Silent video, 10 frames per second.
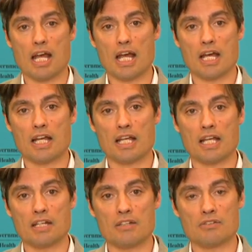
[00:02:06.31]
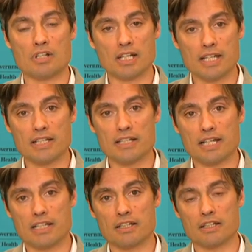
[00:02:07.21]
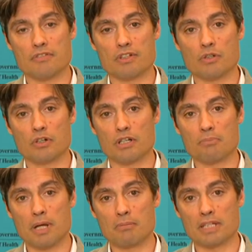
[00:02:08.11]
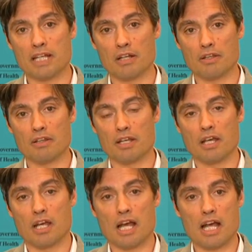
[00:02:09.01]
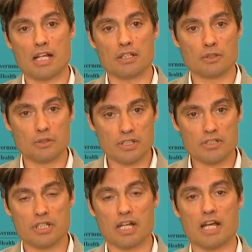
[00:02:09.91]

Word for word: Uh, it is clear that the Victorian Public Health uh, unit,